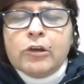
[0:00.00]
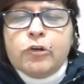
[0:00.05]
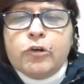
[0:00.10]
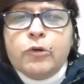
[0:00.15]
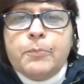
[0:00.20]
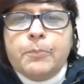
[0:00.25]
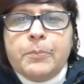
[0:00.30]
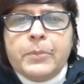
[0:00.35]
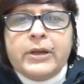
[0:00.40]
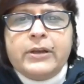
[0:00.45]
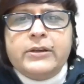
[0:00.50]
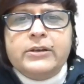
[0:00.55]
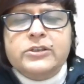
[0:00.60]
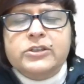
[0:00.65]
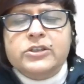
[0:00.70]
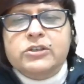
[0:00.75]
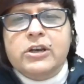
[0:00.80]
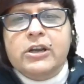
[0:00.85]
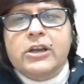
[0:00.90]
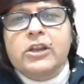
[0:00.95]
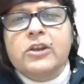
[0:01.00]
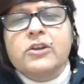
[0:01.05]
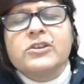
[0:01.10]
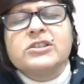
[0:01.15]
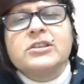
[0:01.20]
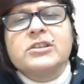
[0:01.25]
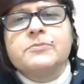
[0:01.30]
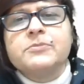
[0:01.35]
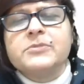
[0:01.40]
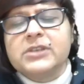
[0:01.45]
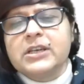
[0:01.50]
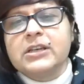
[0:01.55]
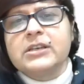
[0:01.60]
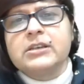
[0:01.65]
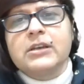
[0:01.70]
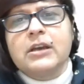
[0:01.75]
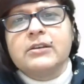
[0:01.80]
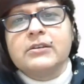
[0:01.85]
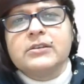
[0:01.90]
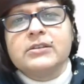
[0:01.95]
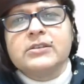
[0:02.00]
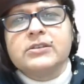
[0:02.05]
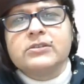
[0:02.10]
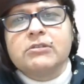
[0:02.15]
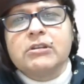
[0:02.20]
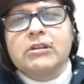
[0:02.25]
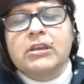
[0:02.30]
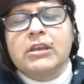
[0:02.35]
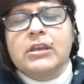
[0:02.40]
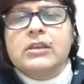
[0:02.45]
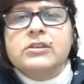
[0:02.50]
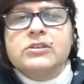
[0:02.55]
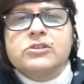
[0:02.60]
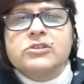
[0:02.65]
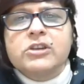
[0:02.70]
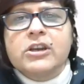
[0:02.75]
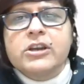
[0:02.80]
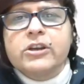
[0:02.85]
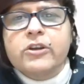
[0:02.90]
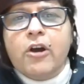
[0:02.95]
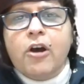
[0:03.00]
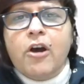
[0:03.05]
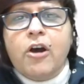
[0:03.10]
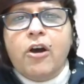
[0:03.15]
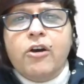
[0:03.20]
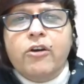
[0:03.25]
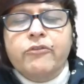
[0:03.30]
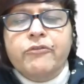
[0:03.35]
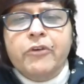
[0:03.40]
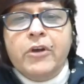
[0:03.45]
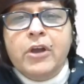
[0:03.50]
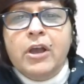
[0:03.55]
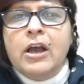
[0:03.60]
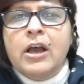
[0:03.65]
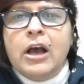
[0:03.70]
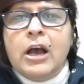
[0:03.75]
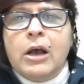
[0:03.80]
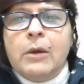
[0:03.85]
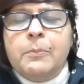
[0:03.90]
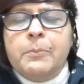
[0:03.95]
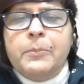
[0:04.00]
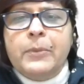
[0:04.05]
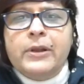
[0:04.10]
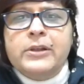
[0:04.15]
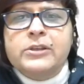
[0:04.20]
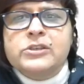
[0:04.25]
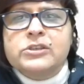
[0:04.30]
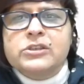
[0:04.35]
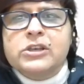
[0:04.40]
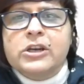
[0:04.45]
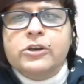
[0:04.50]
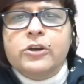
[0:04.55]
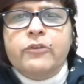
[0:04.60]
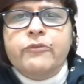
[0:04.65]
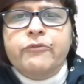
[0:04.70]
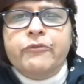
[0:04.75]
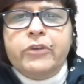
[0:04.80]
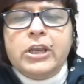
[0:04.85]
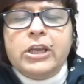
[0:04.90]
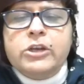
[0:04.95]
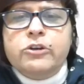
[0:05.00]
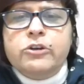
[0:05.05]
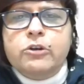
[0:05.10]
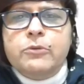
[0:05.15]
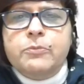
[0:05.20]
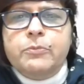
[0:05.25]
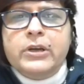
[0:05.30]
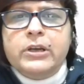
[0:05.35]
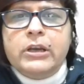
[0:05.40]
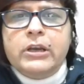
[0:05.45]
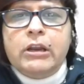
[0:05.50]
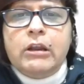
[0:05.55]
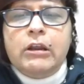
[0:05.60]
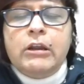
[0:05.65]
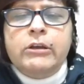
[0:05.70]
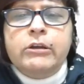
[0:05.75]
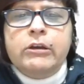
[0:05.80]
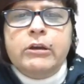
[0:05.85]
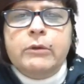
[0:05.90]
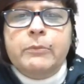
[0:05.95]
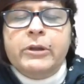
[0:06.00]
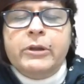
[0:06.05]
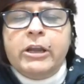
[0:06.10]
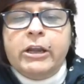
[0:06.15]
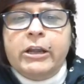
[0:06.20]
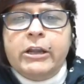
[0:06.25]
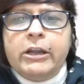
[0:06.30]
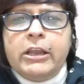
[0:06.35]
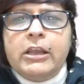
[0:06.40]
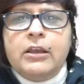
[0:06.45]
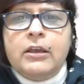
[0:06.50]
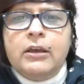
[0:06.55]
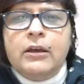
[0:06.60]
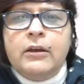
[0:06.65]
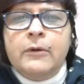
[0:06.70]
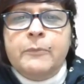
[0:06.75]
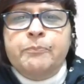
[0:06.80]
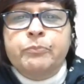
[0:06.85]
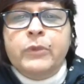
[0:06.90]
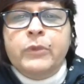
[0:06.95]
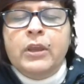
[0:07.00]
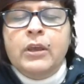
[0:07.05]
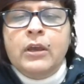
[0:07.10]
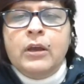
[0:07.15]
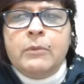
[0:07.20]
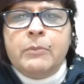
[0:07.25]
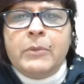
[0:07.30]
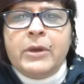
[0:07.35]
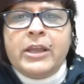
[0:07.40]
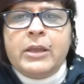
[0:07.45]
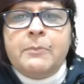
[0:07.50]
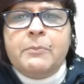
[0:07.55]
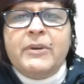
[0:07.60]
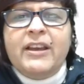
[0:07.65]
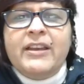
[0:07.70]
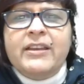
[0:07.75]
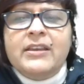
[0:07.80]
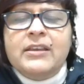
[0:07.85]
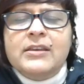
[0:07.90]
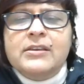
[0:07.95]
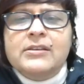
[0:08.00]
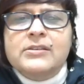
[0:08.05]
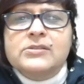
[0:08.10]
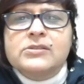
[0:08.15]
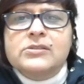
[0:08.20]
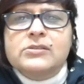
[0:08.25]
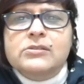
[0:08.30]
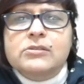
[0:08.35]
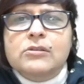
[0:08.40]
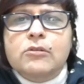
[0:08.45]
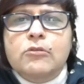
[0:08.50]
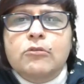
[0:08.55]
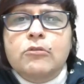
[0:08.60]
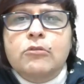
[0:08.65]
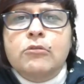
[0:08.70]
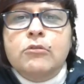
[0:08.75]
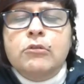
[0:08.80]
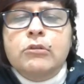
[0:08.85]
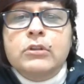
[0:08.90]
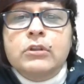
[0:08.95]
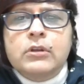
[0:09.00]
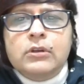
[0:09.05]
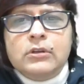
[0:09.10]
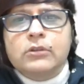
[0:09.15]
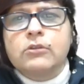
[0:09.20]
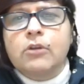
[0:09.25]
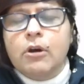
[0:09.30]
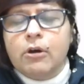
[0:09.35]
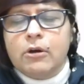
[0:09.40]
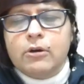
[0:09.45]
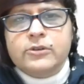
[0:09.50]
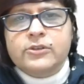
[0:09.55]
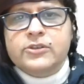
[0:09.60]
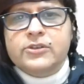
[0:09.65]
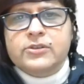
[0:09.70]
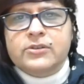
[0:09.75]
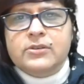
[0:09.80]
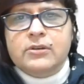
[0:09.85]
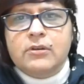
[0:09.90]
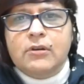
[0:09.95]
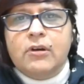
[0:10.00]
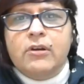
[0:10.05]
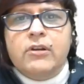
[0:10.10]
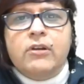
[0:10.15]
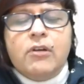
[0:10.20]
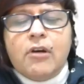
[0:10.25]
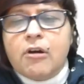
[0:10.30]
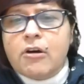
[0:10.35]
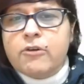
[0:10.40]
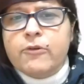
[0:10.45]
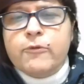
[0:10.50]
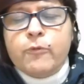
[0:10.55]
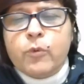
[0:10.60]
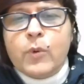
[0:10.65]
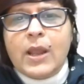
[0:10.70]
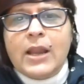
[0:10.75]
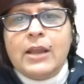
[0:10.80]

group under study or subject under study, instead of interpreting by applying his own thoughts or own